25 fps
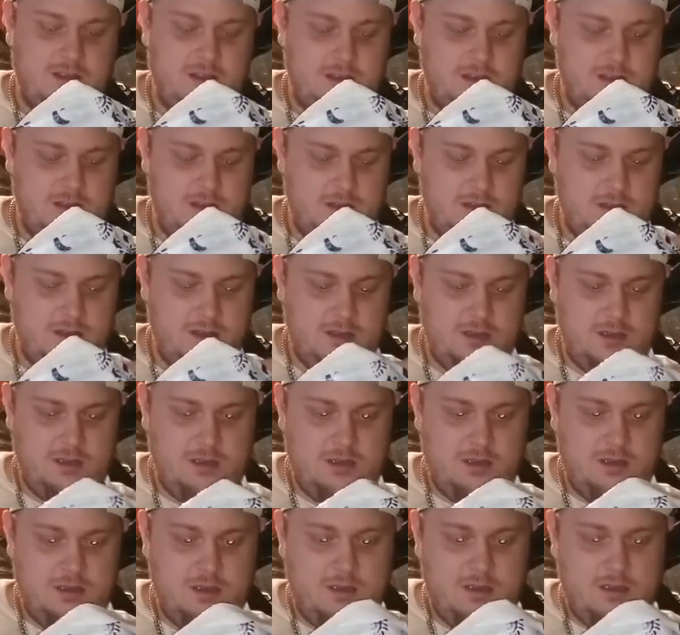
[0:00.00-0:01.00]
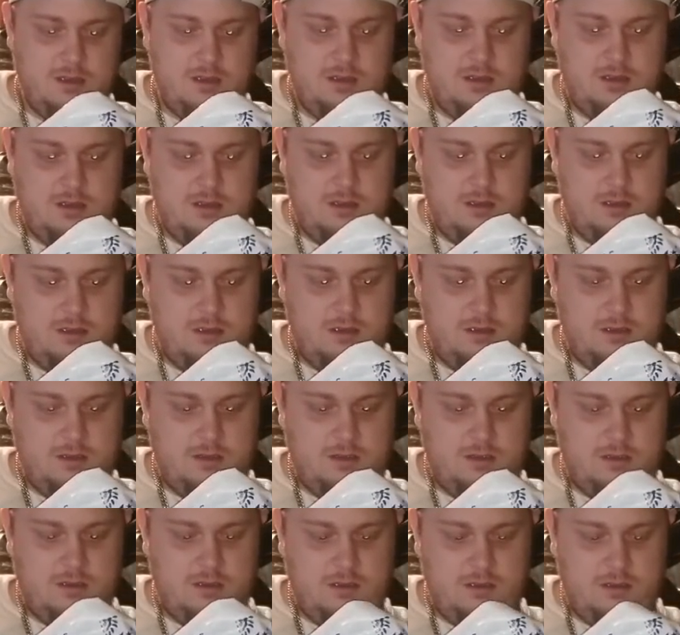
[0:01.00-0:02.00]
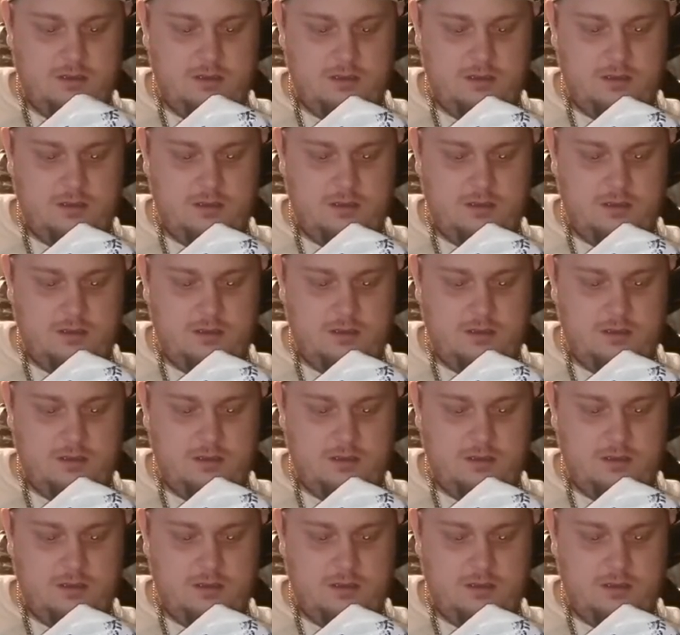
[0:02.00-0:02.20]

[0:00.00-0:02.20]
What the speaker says: [no speech]